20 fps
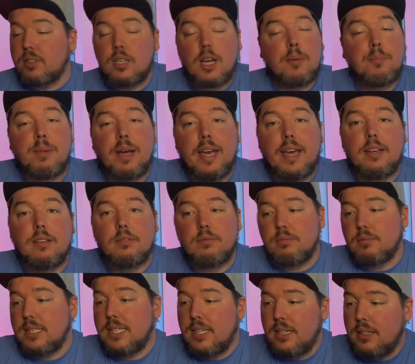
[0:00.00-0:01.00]
top of my head,
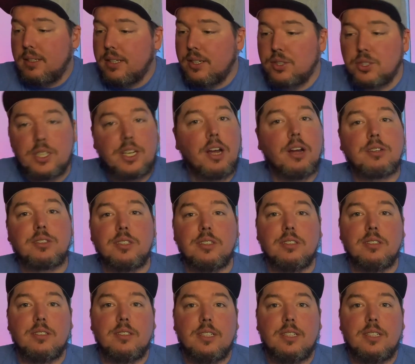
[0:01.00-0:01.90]
there's the character.